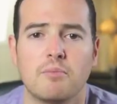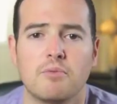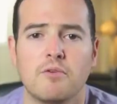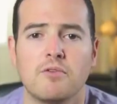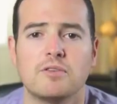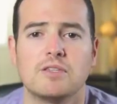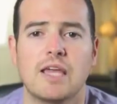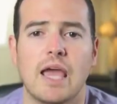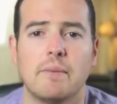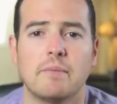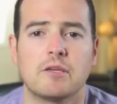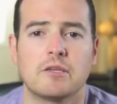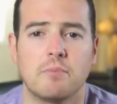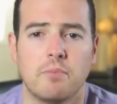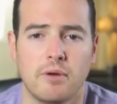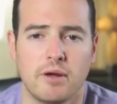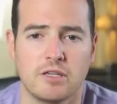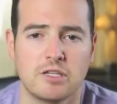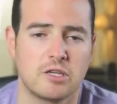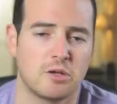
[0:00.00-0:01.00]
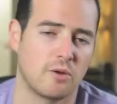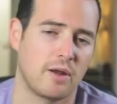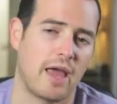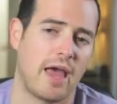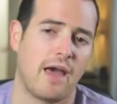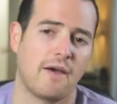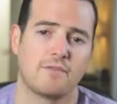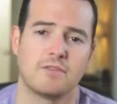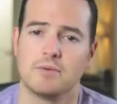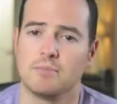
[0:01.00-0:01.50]
It improves the game experience. You don't
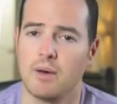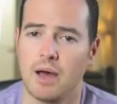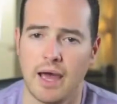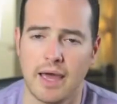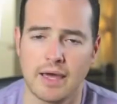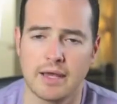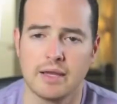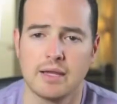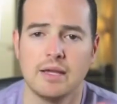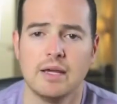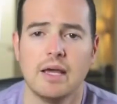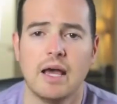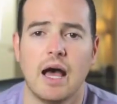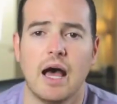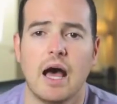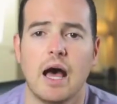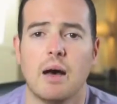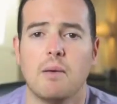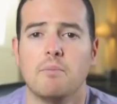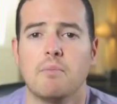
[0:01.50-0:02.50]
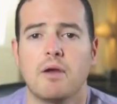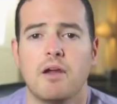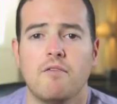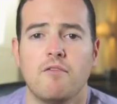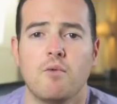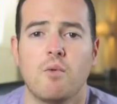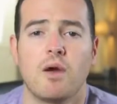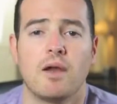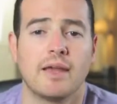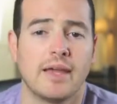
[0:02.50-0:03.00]
have to buy it. But
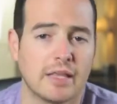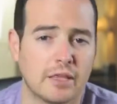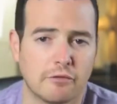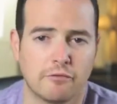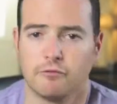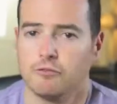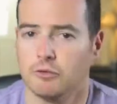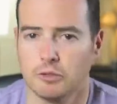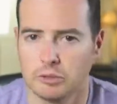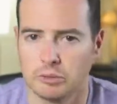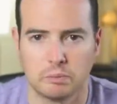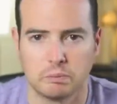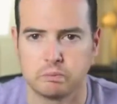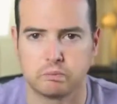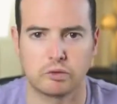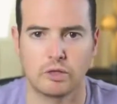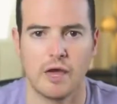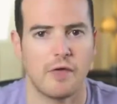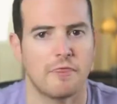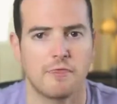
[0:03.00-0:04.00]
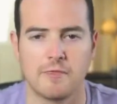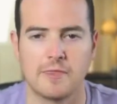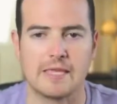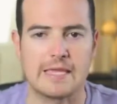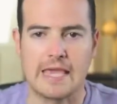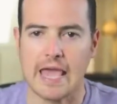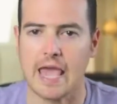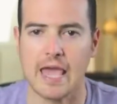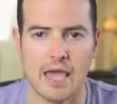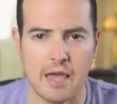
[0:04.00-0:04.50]
if you want to get the full breadth of the
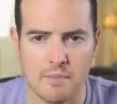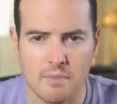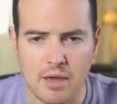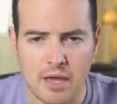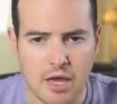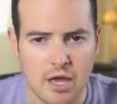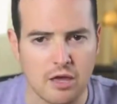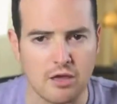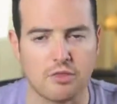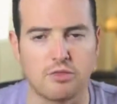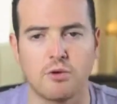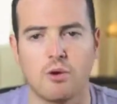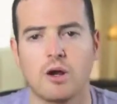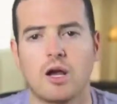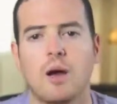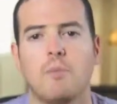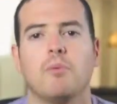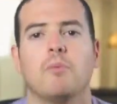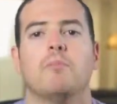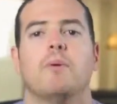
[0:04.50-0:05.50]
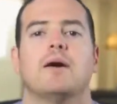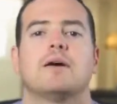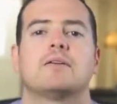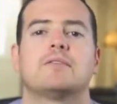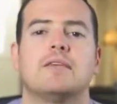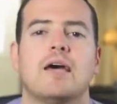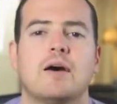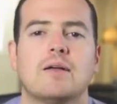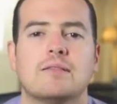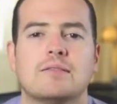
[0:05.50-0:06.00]
game, you throw a couple
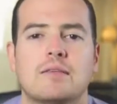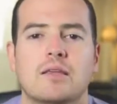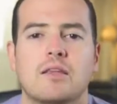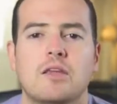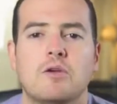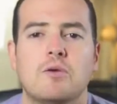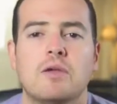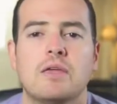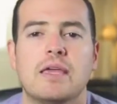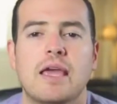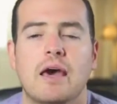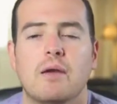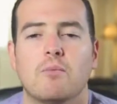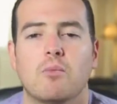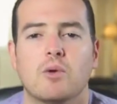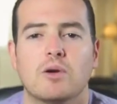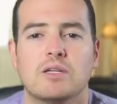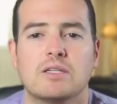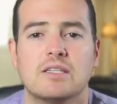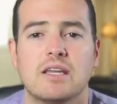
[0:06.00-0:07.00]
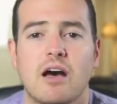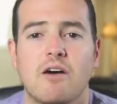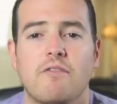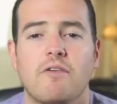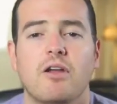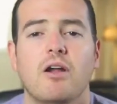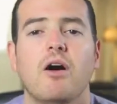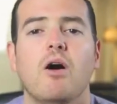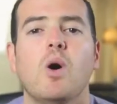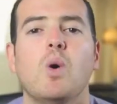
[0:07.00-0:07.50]
bucks down, suddenly you can get more
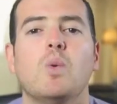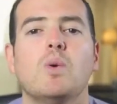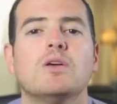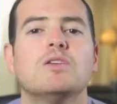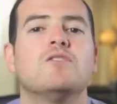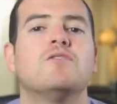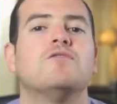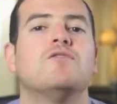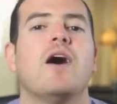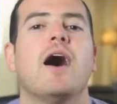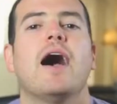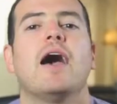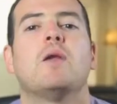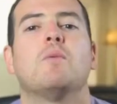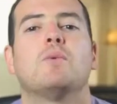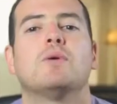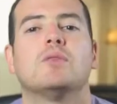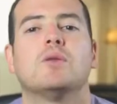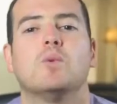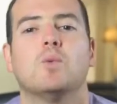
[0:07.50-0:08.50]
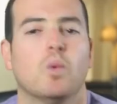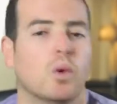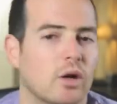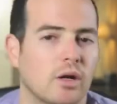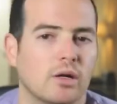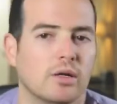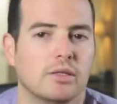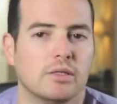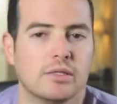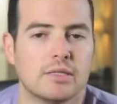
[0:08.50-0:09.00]
stuff. And all was fine with the
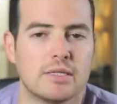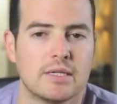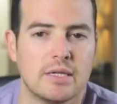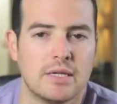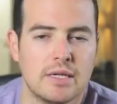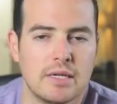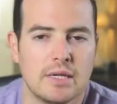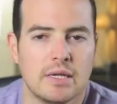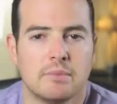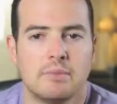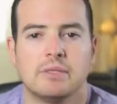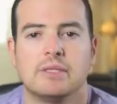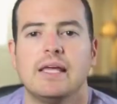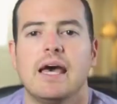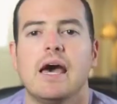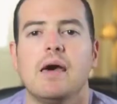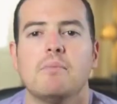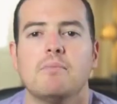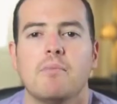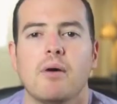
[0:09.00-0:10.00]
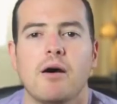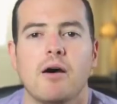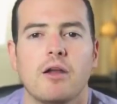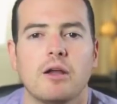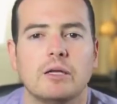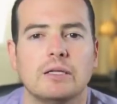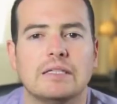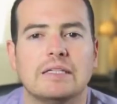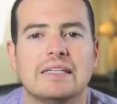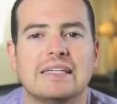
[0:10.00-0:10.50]
world. But that
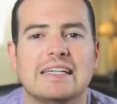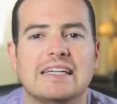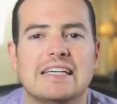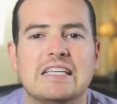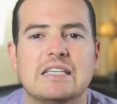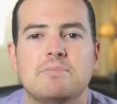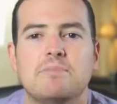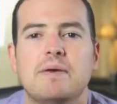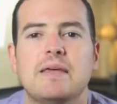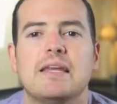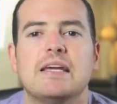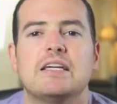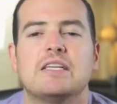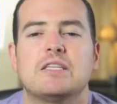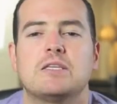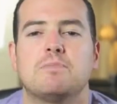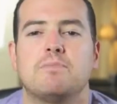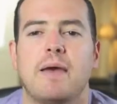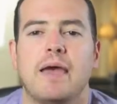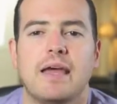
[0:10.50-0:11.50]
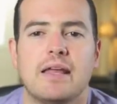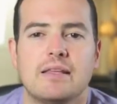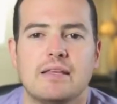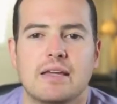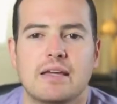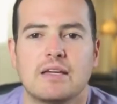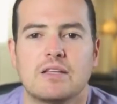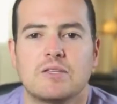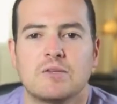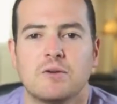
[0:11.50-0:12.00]
model has been
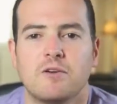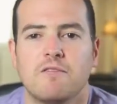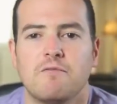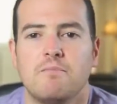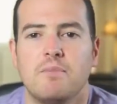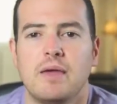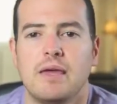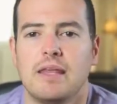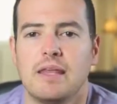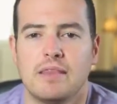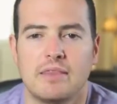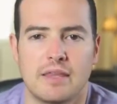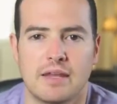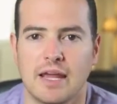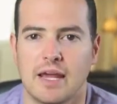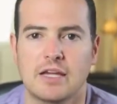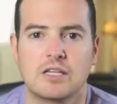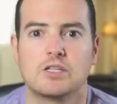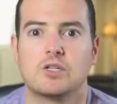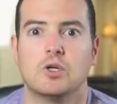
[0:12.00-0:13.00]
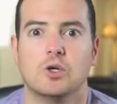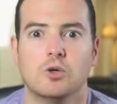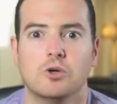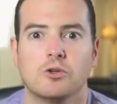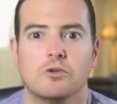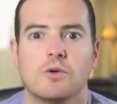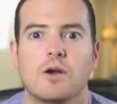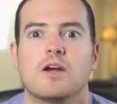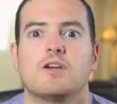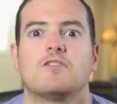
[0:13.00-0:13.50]
expanding. It's sort of been the next
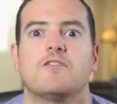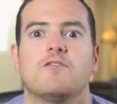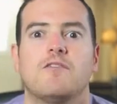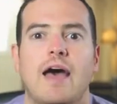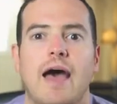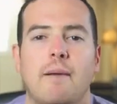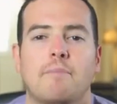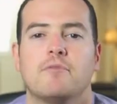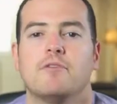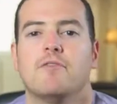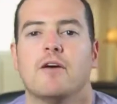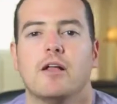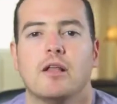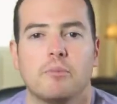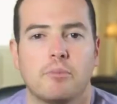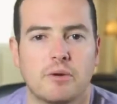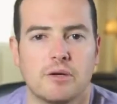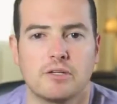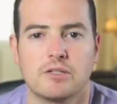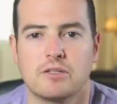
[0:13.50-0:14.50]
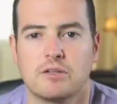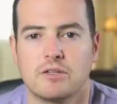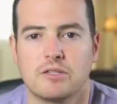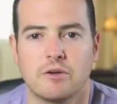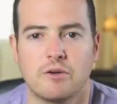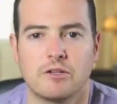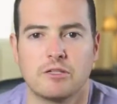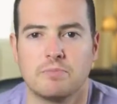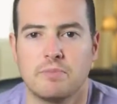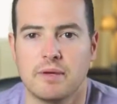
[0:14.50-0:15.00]
gold rush of app developers. It's
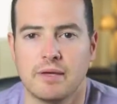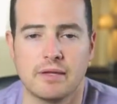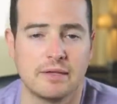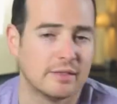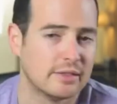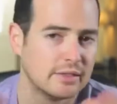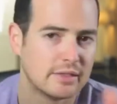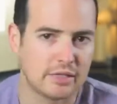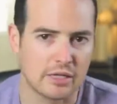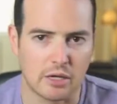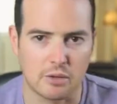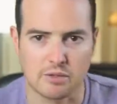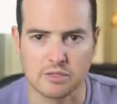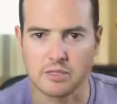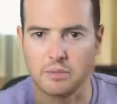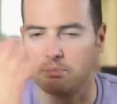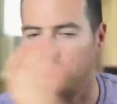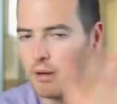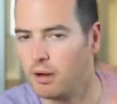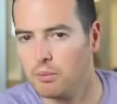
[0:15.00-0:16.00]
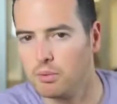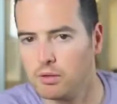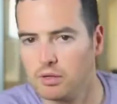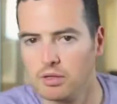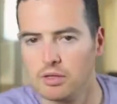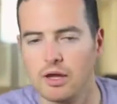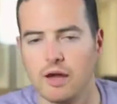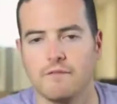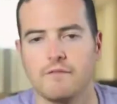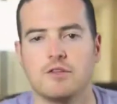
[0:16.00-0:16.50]
always been, it was the
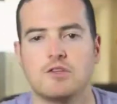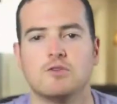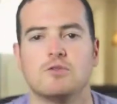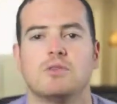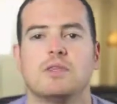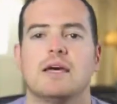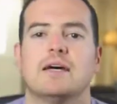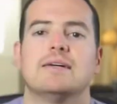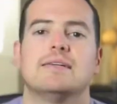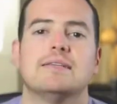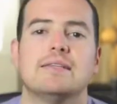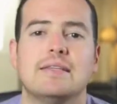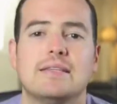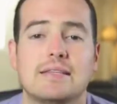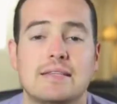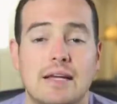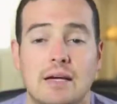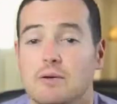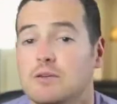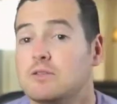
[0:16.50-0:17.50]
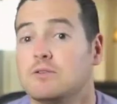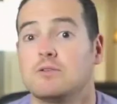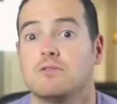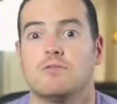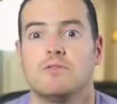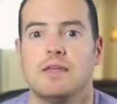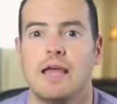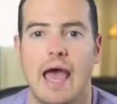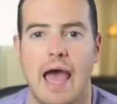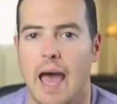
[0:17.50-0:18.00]
bubble of the 2000s, and now it's sort
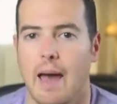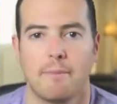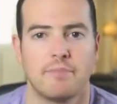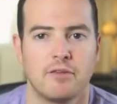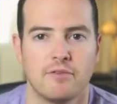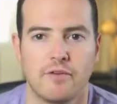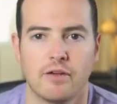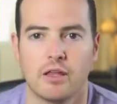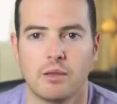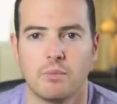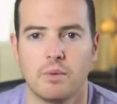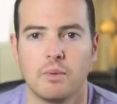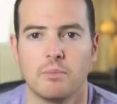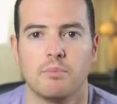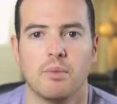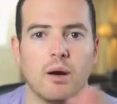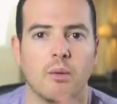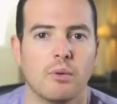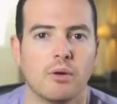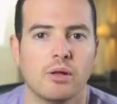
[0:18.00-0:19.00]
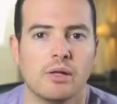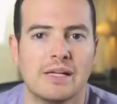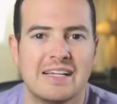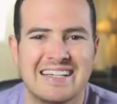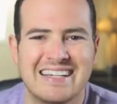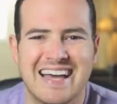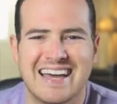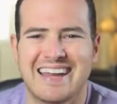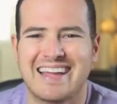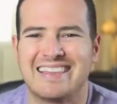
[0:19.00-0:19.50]
of the app developing bubble.
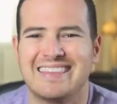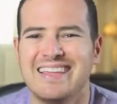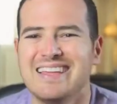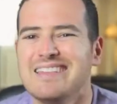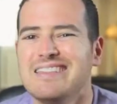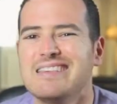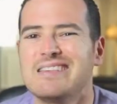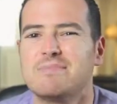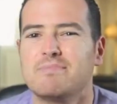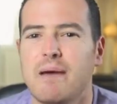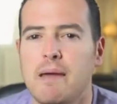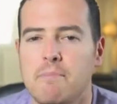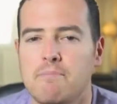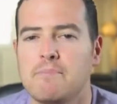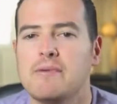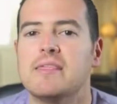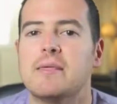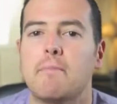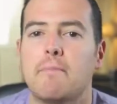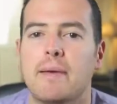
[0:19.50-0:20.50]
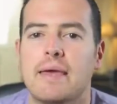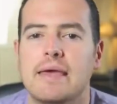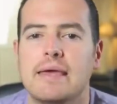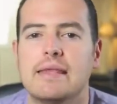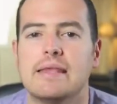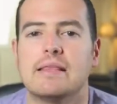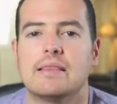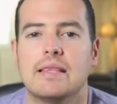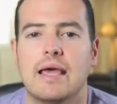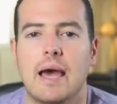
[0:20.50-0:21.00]
And I think this might be the
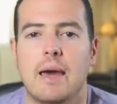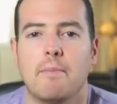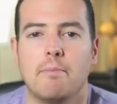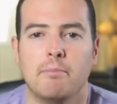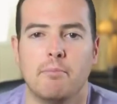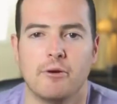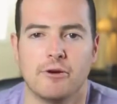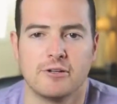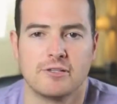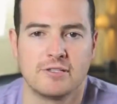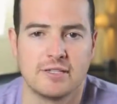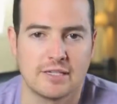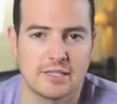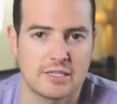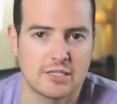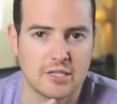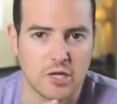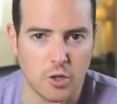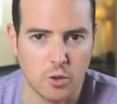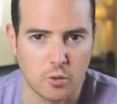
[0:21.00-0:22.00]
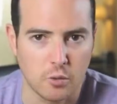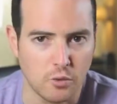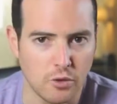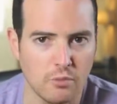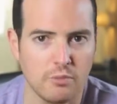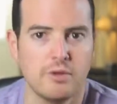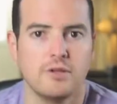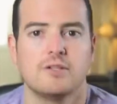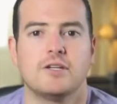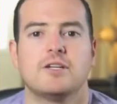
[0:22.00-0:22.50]
pin that burst it. So
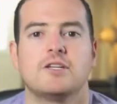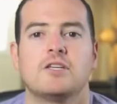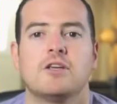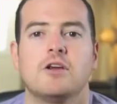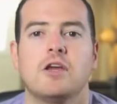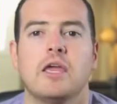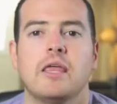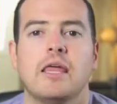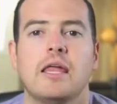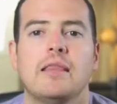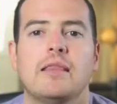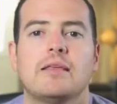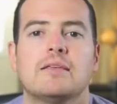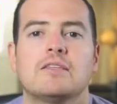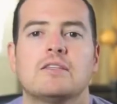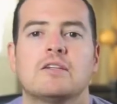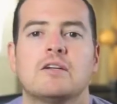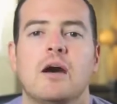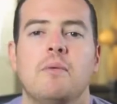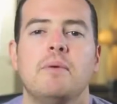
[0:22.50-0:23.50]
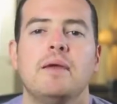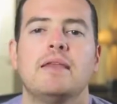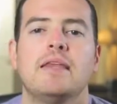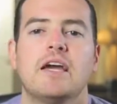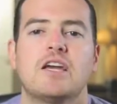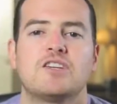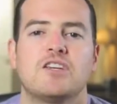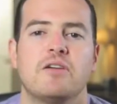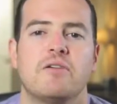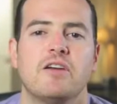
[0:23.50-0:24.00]
rumors are circulating that's coming
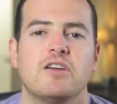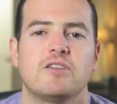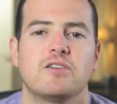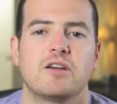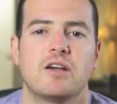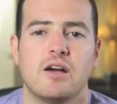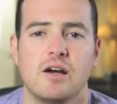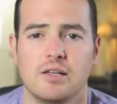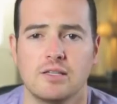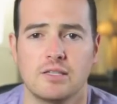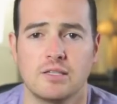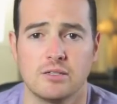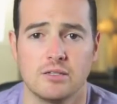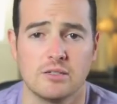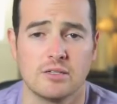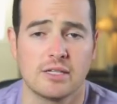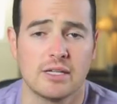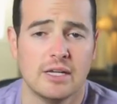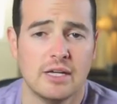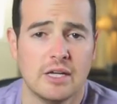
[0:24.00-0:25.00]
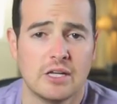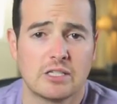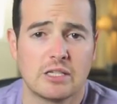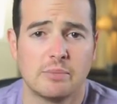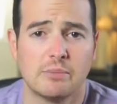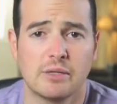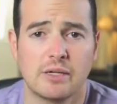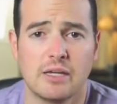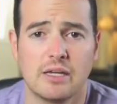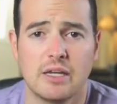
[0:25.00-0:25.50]
next generation of consoles. So
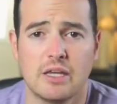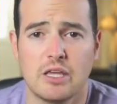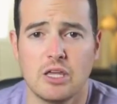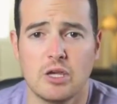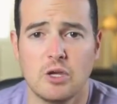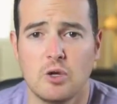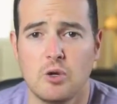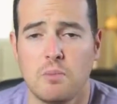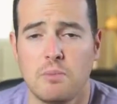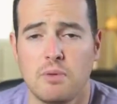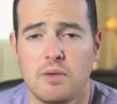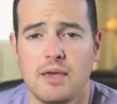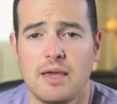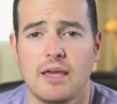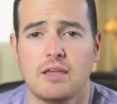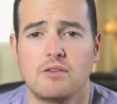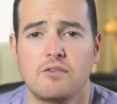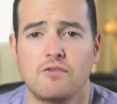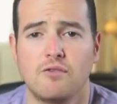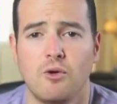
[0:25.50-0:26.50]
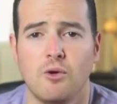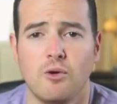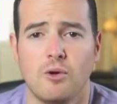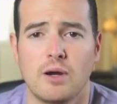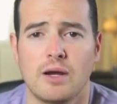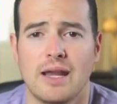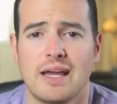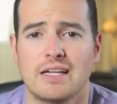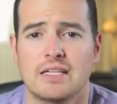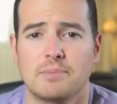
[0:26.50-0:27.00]
I'm looking at you,
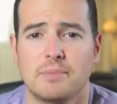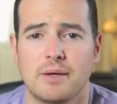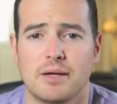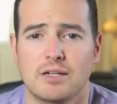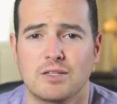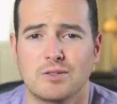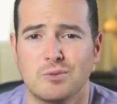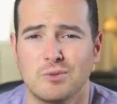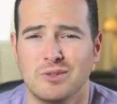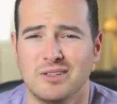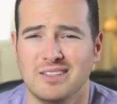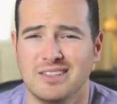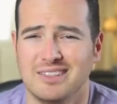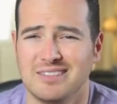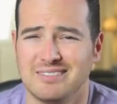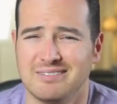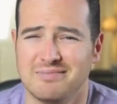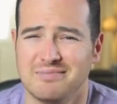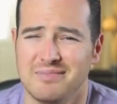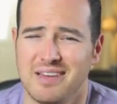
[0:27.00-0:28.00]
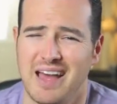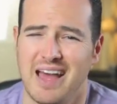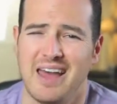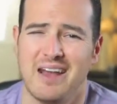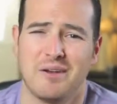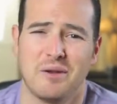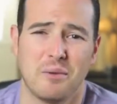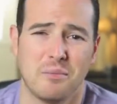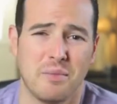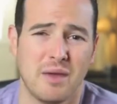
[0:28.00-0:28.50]
PS4 and Xbox One, and I
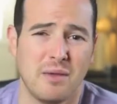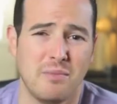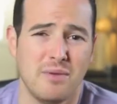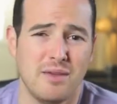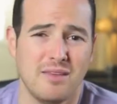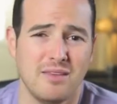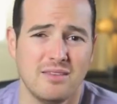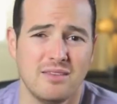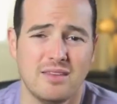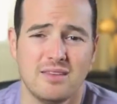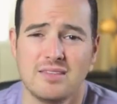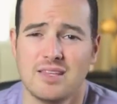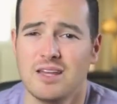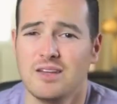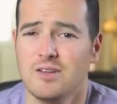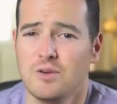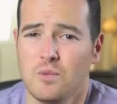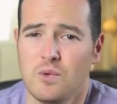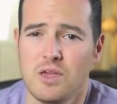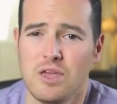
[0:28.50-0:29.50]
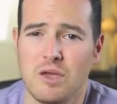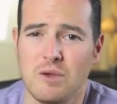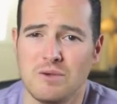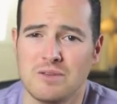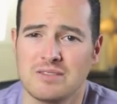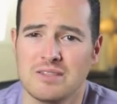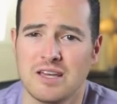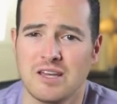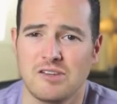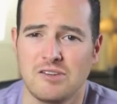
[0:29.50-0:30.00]
don't know, maybe Nintendo Wii U
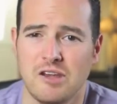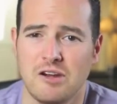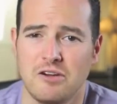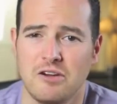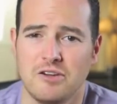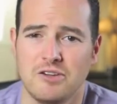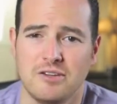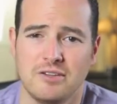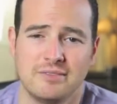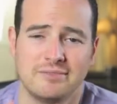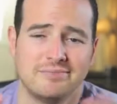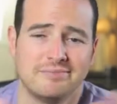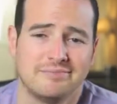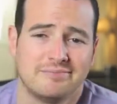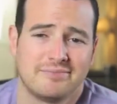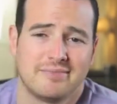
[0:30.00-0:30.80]
is next generation?